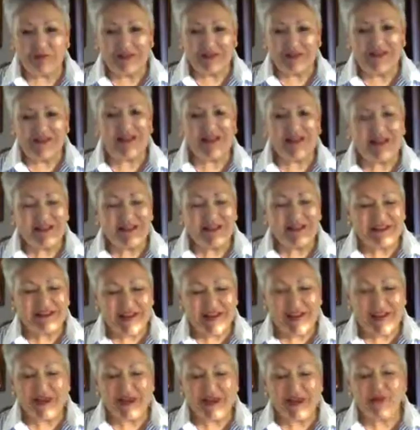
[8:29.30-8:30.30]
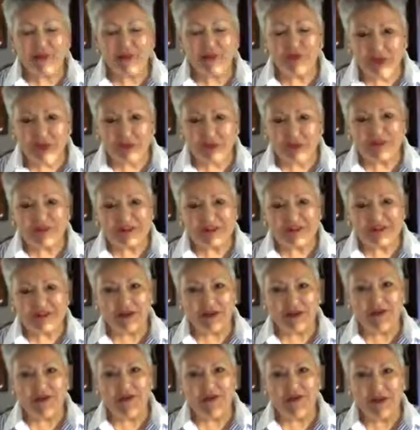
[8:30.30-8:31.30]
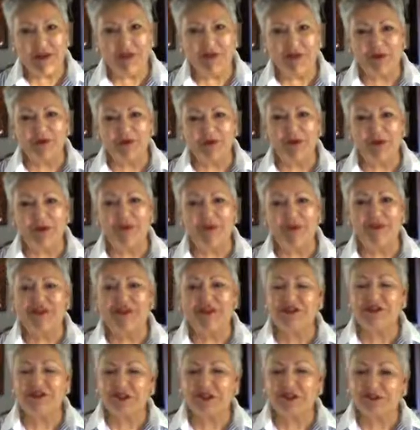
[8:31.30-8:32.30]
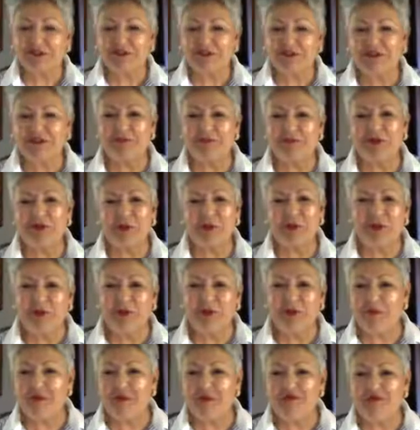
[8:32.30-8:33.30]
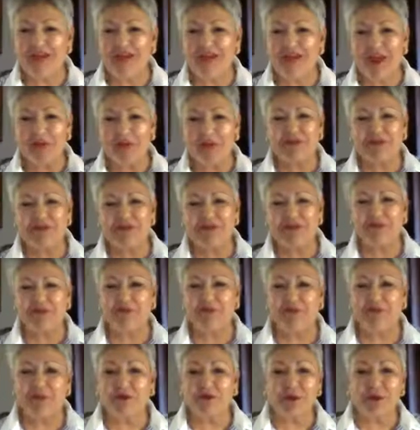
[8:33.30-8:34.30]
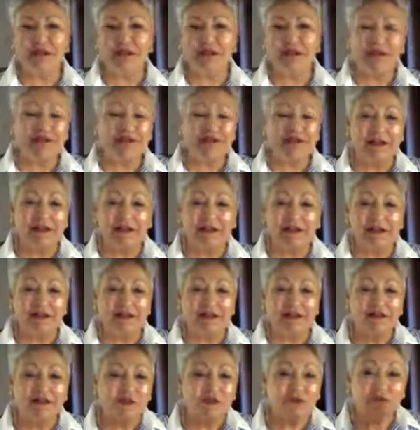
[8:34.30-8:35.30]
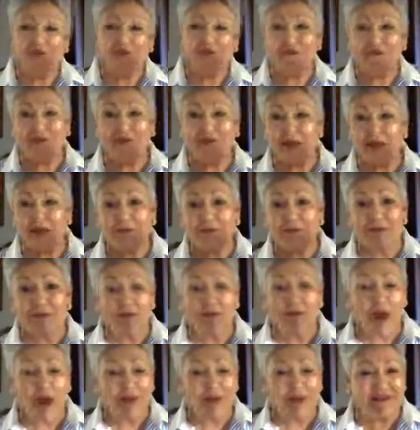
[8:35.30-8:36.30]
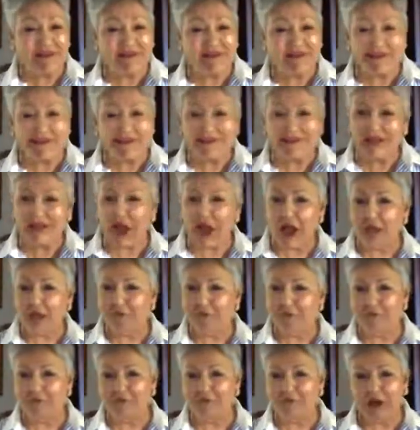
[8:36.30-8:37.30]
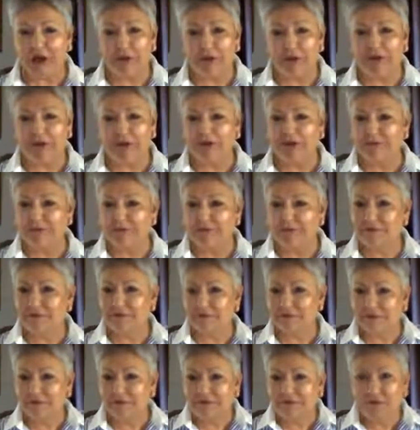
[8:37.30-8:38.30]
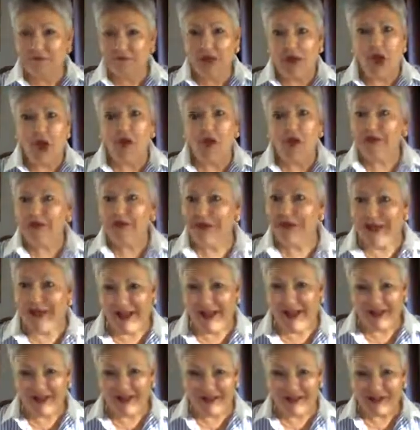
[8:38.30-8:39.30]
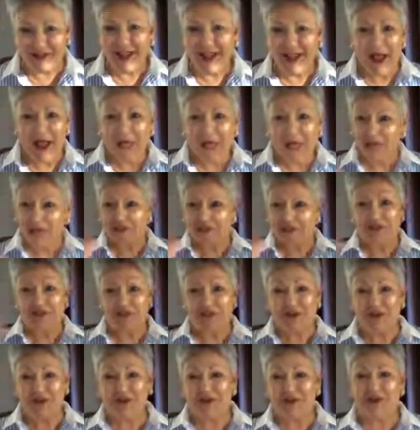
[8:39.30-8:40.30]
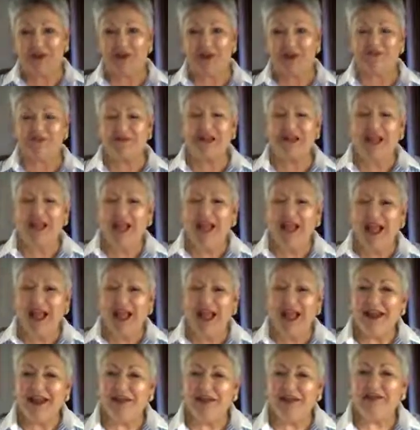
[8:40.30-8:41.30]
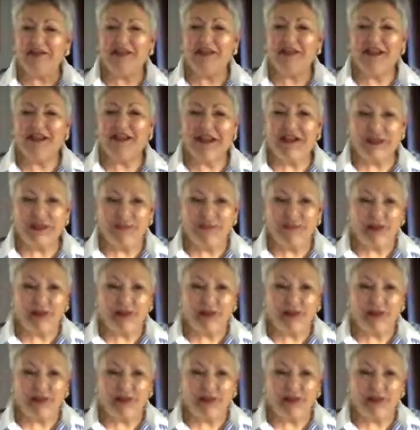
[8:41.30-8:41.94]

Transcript: but the next day at breakfast. Now remember, we're in the jungles of Peru above the Amazon River in a Swiss Family Robinson type hotel up in the treetops. And I'm sitting at